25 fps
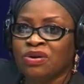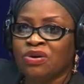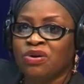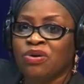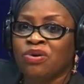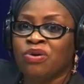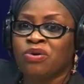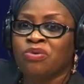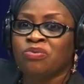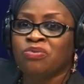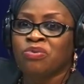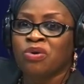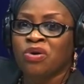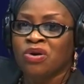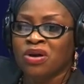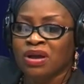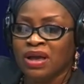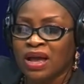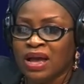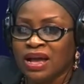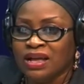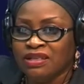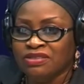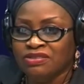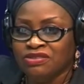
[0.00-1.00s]
or wrong
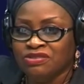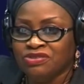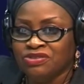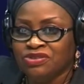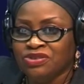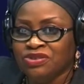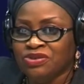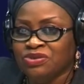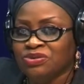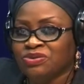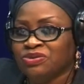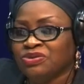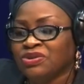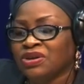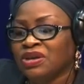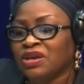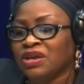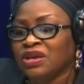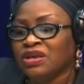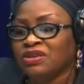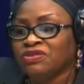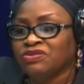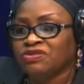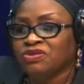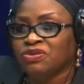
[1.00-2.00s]
attitude
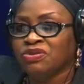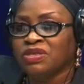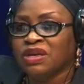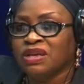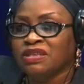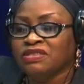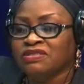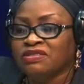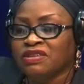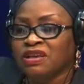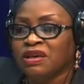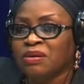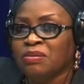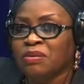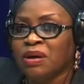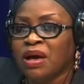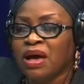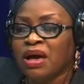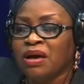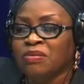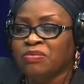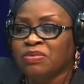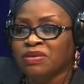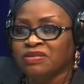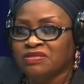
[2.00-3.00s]
so that
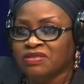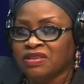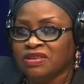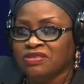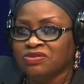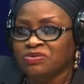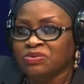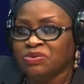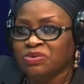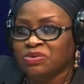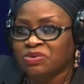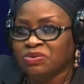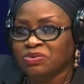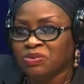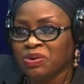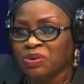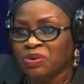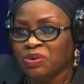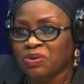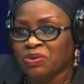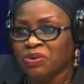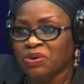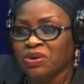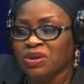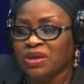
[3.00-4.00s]
our business will
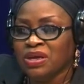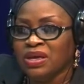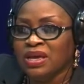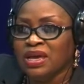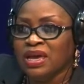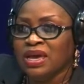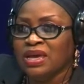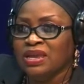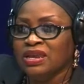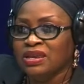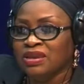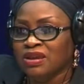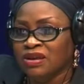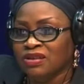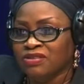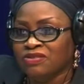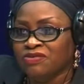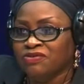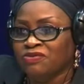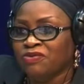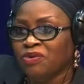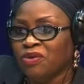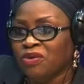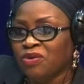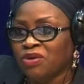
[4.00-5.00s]
grow and not
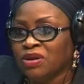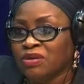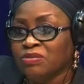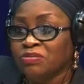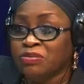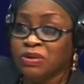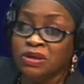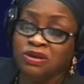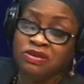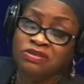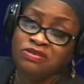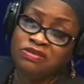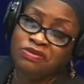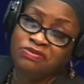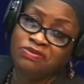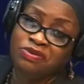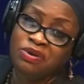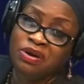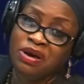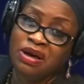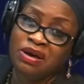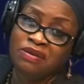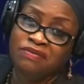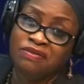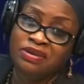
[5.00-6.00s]
fall. Because if you
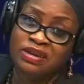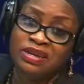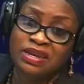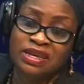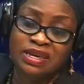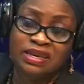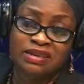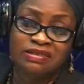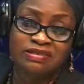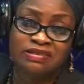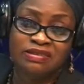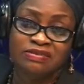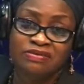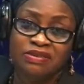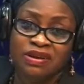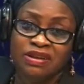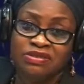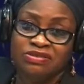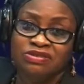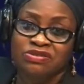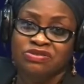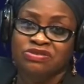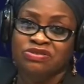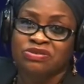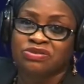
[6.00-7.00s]
have a negative
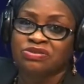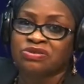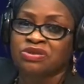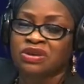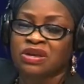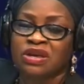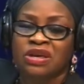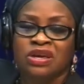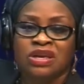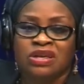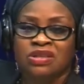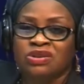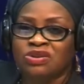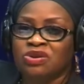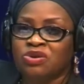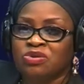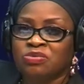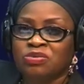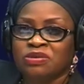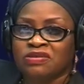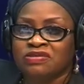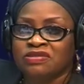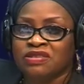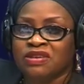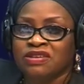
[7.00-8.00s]
attitude, no
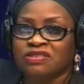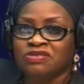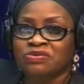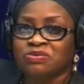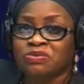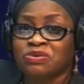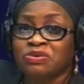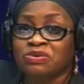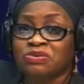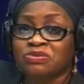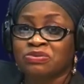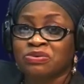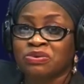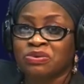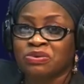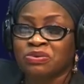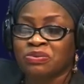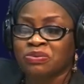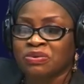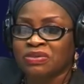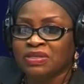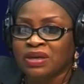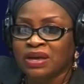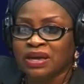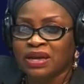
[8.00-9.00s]
business will grow
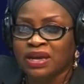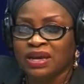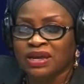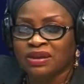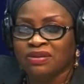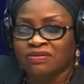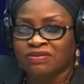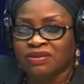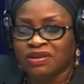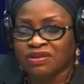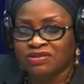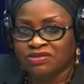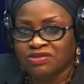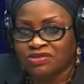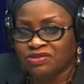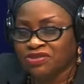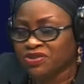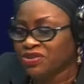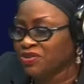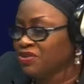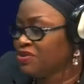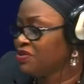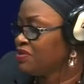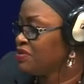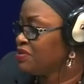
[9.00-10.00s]
with that kind of
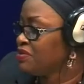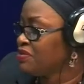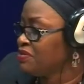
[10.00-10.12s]
attitude.